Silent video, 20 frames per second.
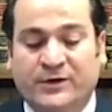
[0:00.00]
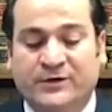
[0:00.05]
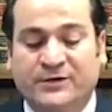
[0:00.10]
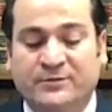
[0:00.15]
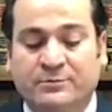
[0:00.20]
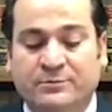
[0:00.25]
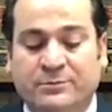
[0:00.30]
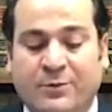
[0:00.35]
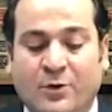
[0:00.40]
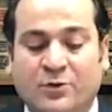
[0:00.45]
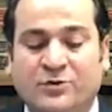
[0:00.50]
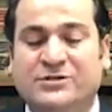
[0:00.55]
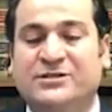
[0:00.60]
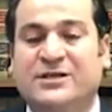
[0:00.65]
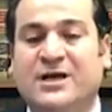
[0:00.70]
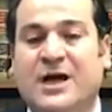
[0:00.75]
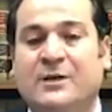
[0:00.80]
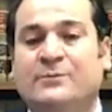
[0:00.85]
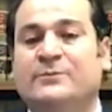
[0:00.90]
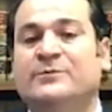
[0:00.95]
are the most
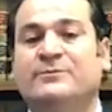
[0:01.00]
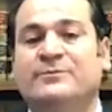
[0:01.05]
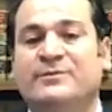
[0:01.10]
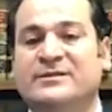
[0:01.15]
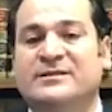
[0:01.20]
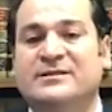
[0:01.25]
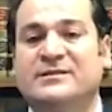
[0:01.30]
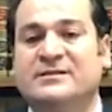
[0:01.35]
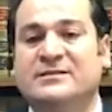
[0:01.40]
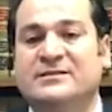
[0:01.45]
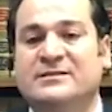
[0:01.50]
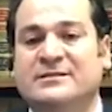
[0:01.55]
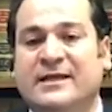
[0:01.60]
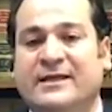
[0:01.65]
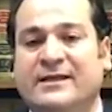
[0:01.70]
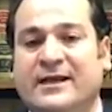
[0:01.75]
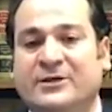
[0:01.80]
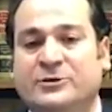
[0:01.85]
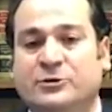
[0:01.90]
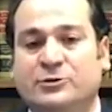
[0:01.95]
common businesses
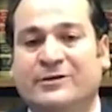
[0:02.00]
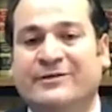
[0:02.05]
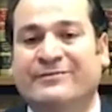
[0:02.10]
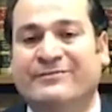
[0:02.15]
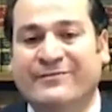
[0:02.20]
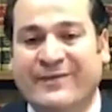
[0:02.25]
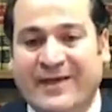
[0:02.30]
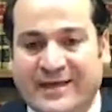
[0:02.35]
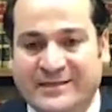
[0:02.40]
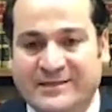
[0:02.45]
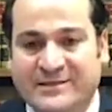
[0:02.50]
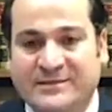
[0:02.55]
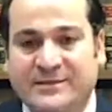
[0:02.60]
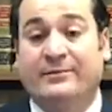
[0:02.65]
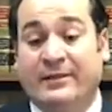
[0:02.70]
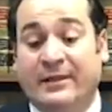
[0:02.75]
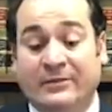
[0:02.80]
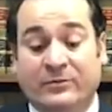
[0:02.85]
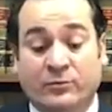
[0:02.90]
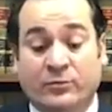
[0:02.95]
that I should
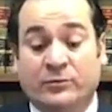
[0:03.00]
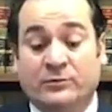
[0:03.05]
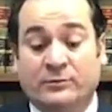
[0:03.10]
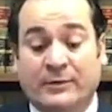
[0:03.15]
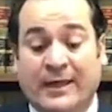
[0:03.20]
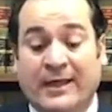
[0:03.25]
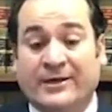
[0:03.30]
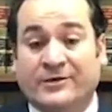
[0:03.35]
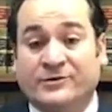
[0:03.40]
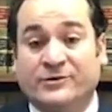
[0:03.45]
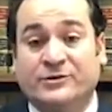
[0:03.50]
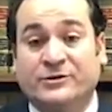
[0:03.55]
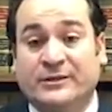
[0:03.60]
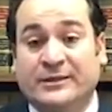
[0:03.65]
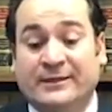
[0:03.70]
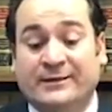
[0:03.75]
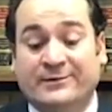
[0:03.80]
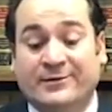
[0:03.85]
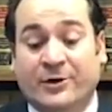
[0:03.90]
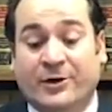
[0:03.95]
invest that will
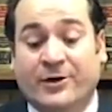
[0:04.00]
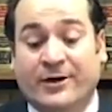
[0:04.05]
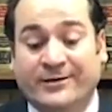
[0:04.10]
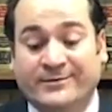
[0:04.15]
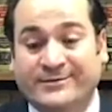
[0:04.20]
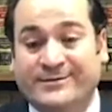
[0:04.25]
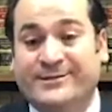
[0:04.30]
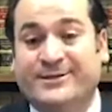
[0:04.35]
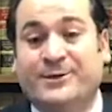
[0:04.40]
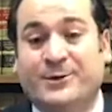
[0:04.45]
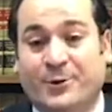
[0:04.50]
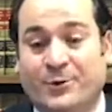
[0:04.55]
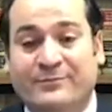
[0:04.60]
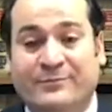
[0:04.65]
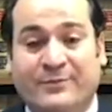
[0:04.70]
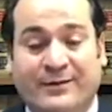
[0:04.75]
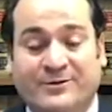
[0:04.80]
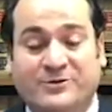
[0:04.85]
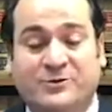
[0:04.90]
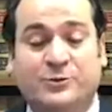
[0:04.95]
actually guarantee or
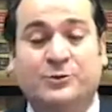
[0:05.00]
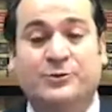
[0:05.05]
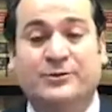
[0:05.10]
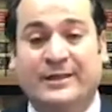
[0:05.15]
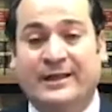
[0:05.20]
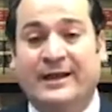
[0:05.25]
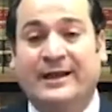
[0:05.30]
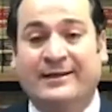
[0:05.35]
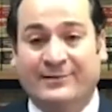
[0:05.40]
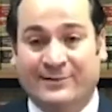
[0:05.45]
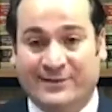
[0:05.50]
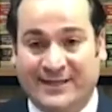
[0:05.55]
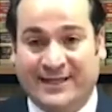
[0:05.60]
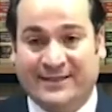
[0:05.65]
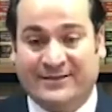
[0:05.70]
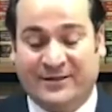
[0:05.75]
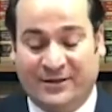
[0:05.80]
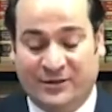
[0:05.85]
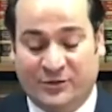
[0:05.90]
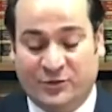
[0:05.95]
make sure that I will
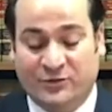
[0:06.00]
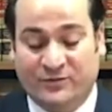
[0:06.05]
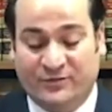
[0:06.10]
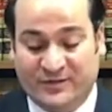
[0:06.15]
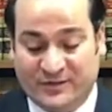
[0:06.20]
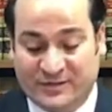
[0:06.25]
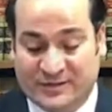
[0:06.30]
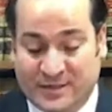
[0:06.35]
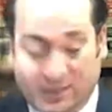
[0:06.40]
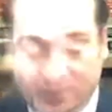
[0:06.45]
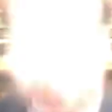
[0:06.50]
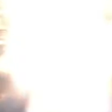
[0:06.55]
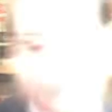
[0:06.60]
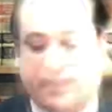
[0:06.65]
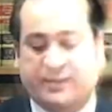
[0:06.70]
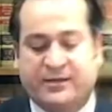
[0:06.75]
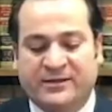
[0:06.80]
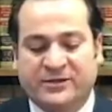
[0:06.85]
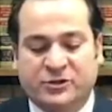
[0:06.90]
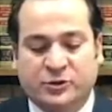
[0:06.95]
get the E2 visa?
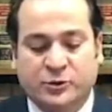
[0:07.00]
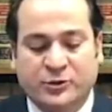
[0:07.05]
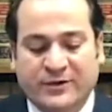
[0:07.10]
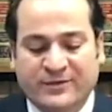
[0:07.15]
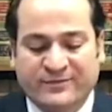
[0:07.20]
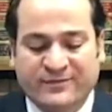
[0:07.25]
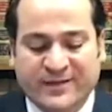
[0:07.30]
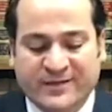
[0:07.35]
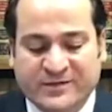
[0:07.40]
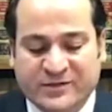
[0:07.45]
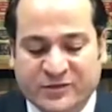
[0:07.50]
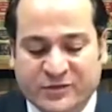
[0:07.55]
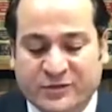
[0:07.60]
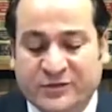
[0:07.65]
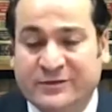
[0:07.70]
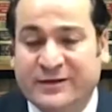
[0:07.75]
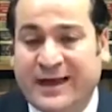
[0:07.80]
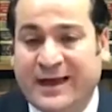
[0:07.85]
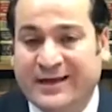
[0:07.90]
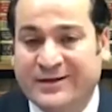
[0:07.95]
An E2
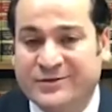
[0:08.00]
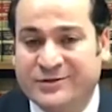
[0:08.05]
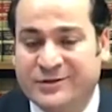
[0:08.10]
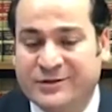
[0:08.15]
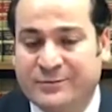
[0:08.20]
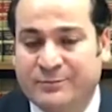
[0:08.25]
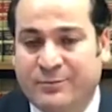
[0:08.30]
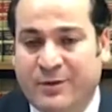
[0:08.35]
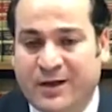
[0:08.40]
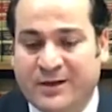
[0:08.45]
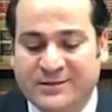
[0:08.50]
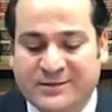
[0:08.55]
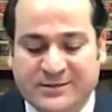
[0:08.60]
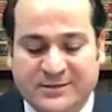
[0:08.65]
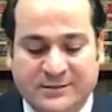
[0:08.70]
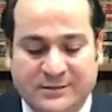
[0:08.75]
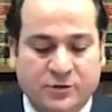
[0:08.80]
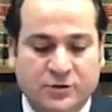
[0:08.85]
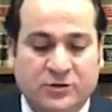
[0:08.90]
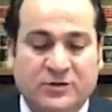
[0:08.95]
investor actually
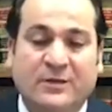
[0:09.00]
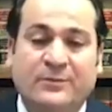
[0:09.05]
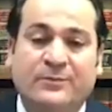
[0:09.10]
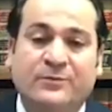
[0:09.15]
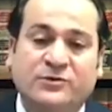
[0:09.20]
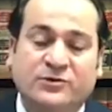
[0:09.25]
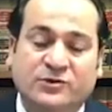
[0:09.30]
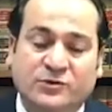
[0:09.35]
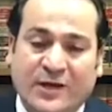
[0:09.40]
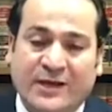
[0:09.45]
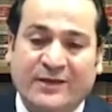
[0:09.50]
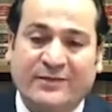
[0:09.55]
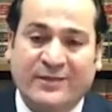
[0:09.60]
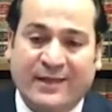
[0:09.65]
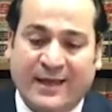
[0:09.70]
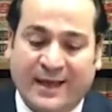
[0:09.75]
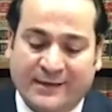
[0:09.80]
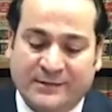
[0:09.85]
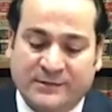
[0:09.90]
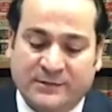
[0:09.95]
must demonstrate
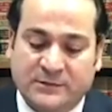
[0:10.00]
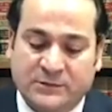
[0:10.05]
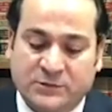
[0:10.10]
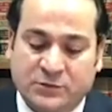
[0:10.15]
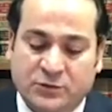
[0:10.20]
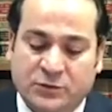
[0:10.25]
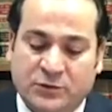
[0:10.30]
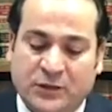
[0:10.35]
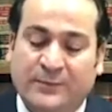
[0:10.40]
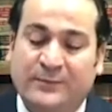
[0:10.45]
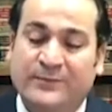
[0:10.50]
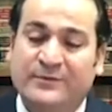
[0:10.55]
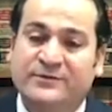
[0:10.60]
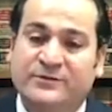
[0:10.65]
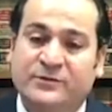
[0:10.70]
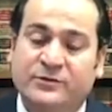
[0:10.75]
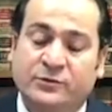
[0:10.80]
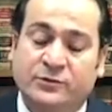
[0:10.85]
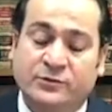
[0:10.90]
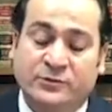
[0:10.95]
that to
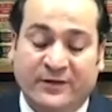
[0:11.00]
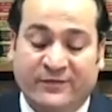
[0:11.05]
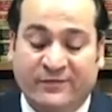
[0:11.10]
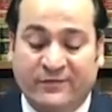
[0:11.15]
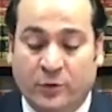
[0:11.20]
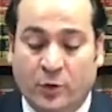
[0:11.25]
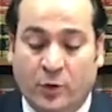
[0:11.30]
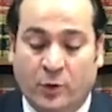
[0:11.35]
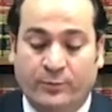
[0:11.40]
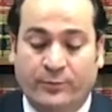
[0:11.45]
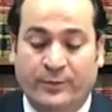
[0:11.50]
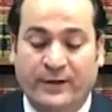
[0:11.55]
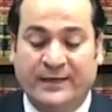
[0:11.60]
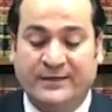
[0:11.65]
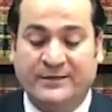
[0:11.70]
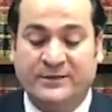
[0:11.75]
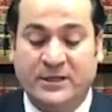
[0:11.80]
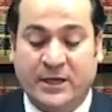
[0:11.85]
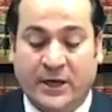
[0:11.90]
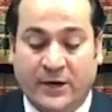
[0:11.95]
ability to develop
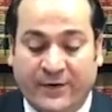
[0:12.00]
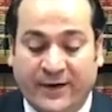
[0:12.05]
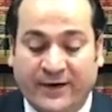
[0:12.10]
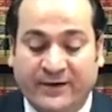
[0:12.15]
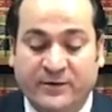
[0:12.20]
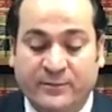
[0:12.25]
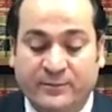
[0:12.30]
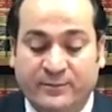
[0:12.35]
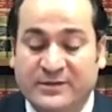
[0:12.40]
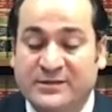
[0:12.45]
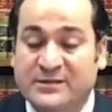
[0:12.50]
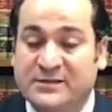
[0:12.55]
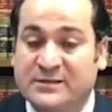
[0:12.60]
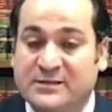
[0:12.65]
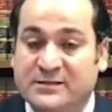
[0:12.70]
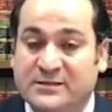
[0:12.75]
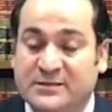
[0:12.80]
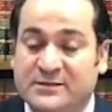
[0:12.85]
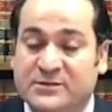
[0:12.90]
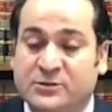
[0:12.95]
and direct the
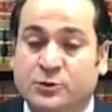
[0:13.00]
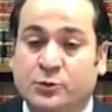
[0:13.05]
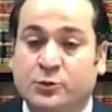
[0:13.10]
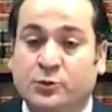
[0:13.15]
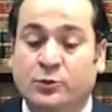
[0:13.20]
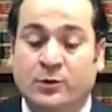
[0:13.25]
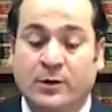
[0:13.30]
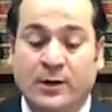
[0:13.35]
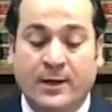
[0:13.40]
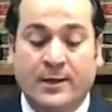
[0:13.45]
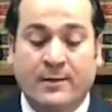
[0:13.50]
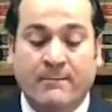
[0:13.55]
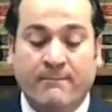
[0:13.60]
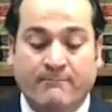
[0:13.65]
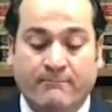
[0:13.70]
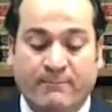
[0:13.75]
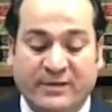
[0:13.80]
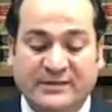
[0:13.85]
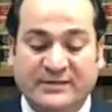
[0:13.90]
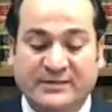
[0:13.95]
businesses through
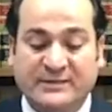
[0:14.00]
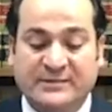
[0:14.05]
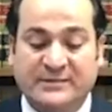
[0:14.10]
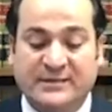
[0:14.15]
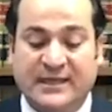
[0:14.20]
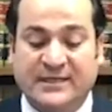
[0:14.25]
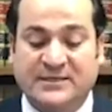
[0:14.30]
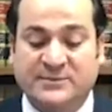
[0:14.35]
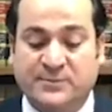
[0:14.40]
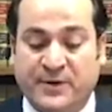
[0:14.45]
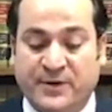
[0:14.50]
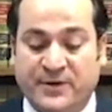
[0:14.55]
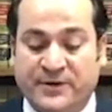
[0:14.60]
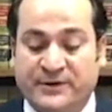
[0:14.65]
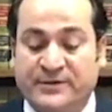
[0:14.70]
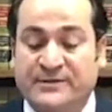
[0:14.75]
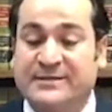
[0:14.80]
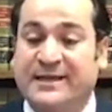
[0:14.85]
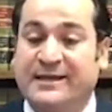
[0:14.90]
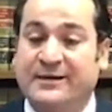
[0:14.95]
business
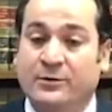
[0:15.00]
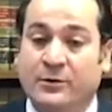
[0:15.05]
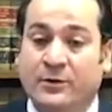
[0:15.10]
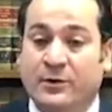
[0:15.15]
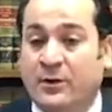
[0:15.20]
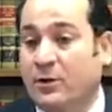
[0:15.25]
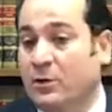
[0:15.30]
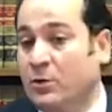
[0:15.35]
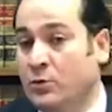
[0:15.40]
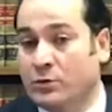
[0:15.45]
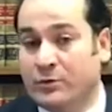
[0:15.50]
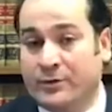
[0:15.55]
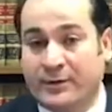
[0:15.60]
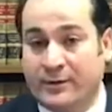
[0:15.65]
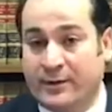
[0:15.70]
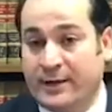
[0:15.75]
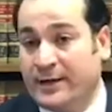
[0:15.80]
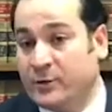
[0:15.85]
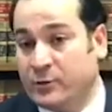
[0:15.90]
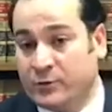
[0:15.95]
experience and or
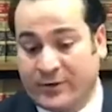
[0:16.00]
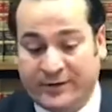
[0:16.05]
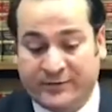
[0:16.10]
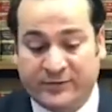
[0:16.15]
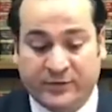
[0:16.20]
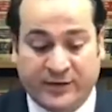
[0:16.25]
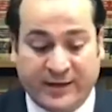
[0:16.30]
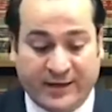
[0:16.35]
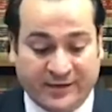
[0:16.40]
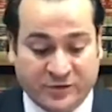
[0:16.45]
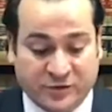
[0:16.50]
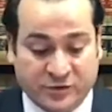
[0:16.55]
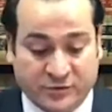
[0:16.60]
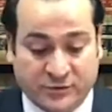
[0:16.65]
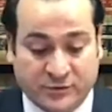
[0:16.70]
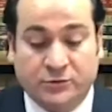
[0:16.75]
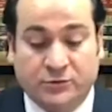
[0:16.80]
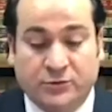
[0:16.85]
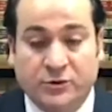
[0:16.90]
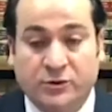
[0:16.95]
and or
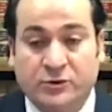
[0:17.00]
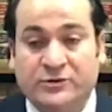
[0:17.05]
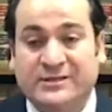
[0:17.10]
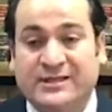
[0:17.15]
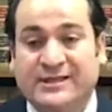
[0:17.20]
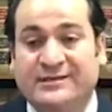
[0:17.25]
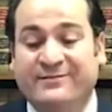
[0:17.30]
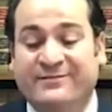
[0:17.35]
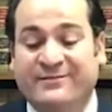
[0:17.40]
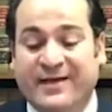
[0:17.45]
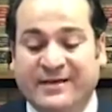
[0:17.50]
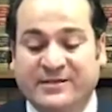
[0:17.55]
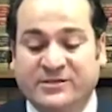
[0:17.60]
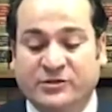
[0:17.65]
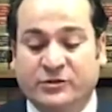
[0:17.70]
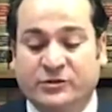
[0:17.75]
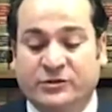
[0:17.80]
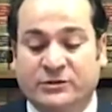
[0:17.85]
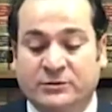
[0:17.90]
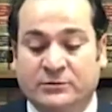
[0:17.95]
education. Choose an
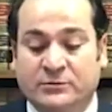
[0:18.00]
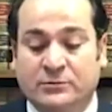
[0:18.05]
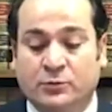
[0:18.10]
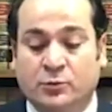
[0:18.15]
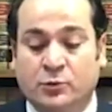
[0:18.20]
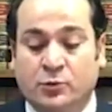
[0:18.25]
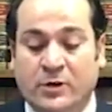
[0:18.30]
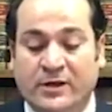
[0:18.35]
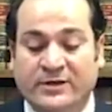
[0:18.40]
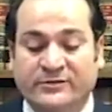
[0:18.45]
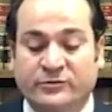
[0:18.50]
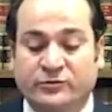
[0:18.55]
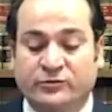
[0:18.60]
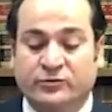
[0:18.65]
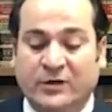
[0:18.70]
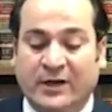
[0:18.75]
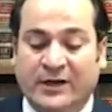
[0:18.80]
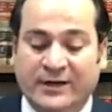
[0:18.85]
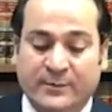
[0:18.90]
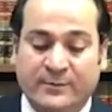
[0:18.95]
investor who hasn't
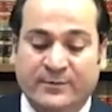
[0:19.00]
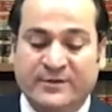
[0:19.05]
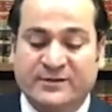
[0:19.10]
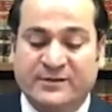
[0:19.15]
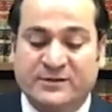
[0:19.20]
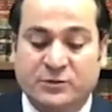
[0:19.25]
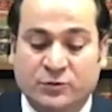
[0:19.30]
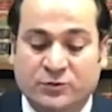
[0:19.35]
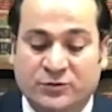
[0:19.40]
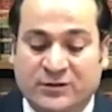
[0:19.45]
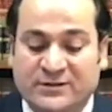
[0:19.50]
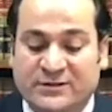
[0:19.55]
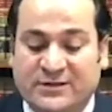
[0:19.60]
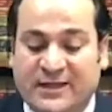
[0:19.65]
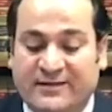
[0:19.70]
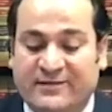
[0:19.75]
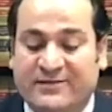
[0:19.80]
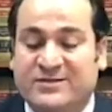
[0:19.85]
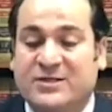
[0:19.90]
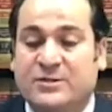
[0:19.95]
run a business or does
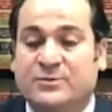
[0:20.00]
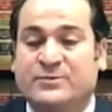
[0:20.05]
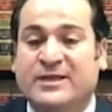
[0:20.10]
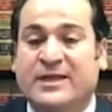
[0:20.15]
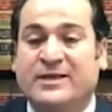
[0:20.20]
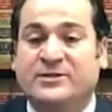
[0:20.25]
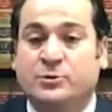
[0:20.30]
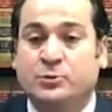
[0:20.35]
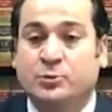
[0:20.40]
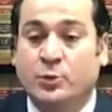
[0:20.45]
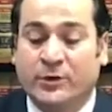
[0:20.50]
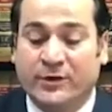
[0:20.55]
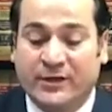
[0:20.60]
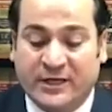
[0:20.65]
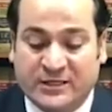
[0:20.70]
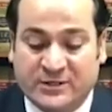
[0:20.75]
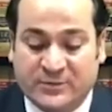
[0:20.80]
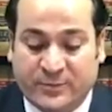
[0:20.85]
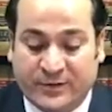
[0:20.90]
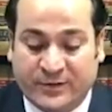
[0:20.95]
not have a substantial work
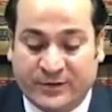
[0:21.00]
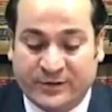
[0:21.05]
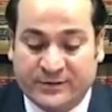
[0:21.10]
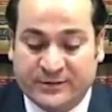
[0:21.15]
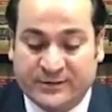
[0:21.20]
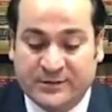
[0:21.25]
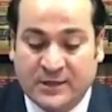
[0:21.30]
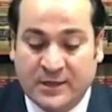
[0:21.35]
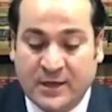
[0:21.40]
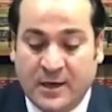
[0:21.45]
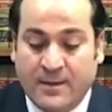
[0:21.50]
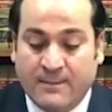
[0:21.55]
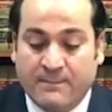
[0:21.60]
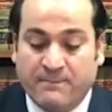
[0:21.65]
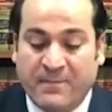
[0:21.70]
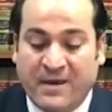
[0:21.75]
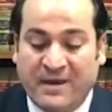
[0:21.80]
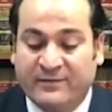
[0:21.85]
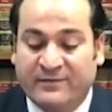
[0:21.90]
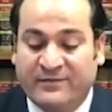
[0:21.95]
experience
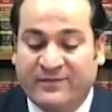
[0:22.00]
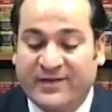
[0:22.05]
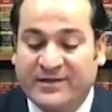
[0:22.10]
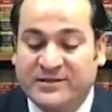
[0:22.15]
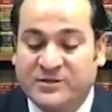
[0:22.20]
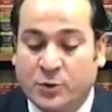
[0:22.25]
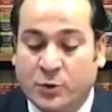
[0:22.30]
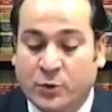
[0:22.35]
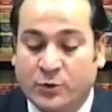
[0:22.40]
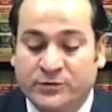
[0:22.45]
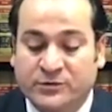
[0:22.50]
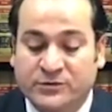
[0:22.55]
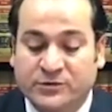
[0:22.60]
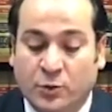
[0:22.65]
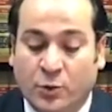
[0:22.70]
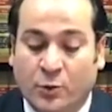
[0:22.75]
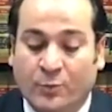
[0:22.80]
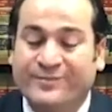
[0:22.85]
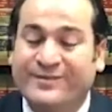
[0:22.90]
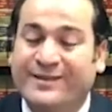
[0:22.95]
may face hurdles
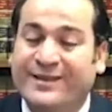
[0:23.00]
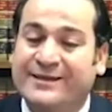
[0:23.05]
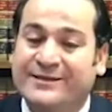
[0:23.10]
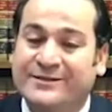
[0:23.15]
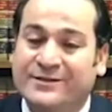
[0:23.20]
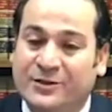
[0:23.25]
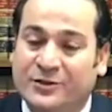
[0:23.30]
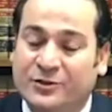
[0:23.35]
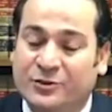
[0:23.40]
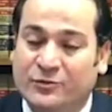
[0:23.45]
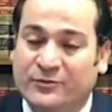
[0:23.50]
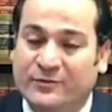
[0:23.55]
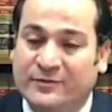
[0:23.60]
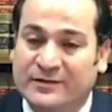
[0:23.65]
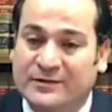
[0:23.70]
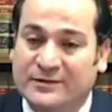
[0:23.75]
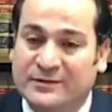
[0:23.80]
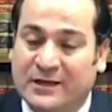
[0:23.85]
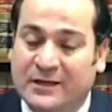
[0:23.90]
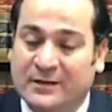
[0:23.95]
obtaining the E2
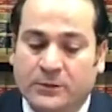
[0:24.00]
visa.